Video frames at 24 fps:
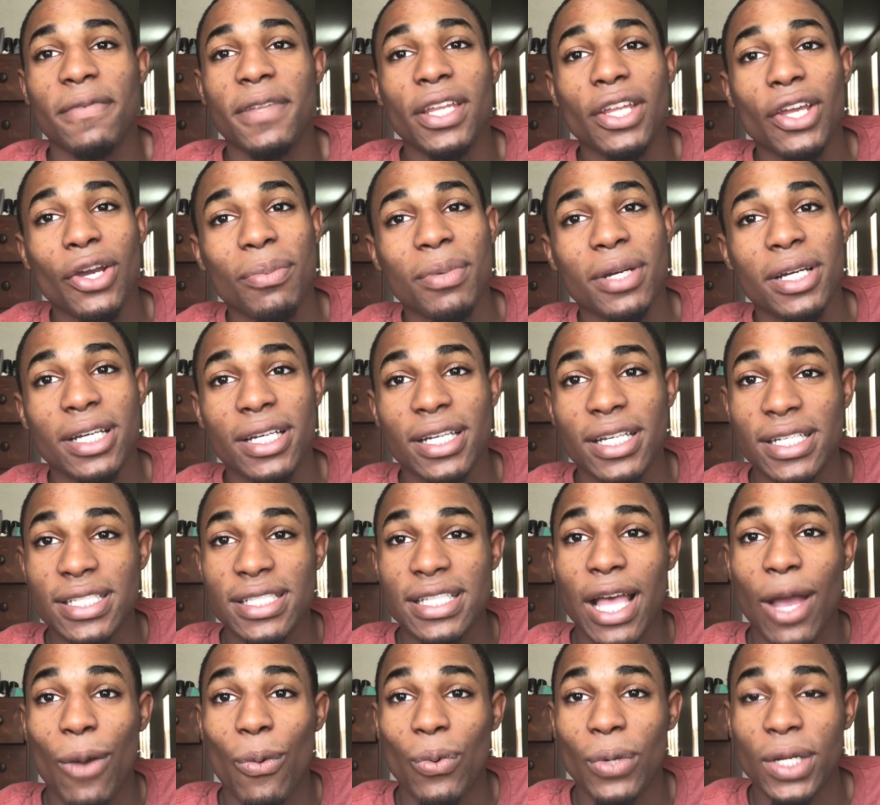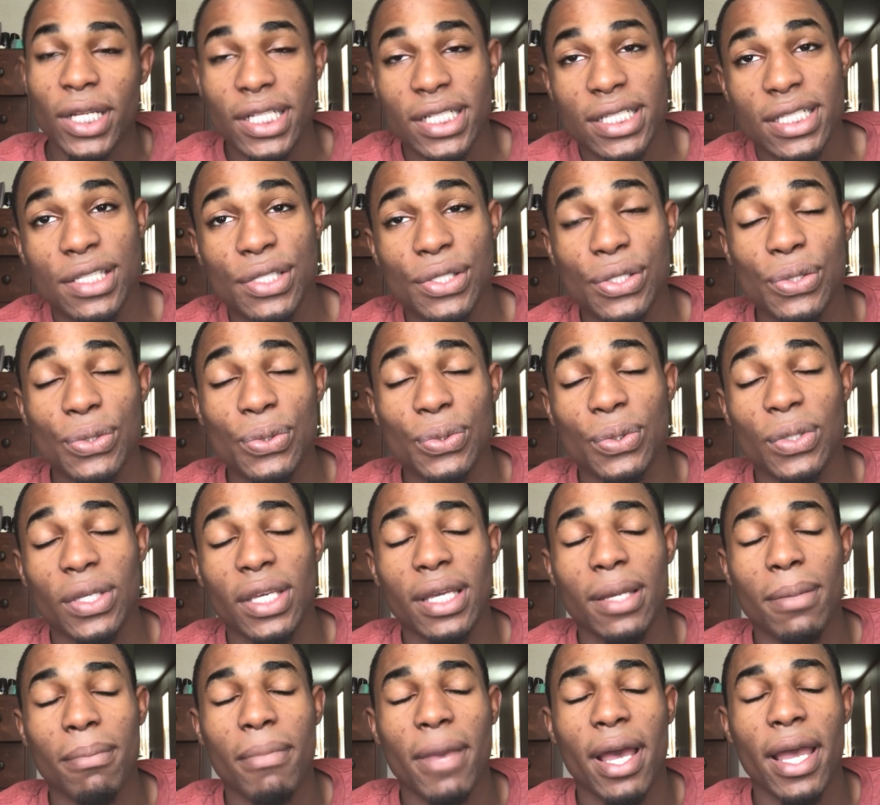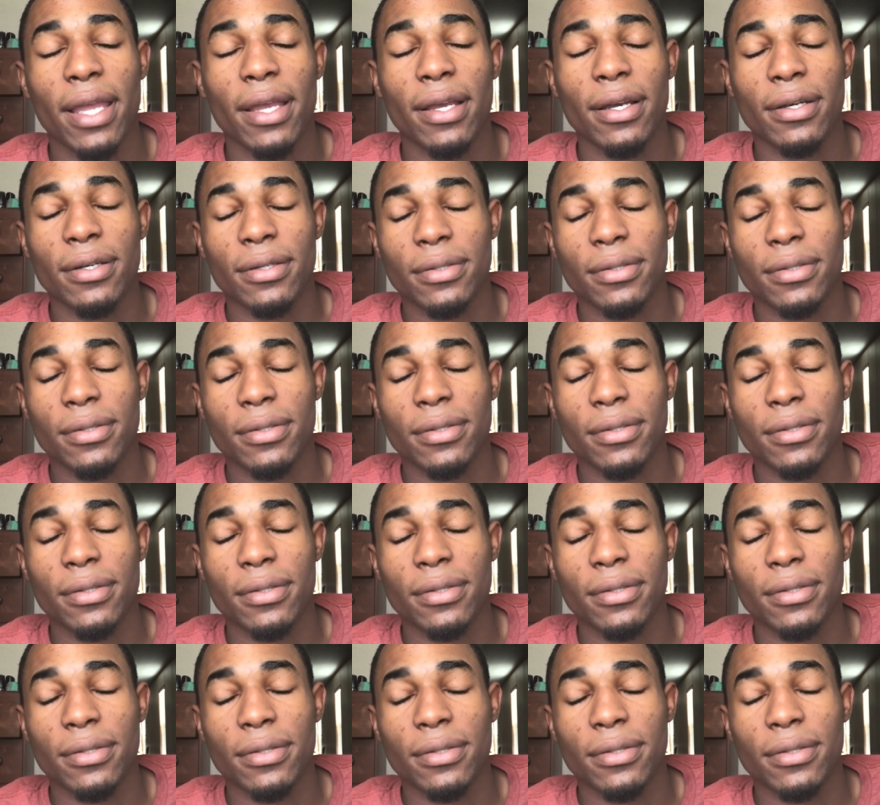video because I wanted to get my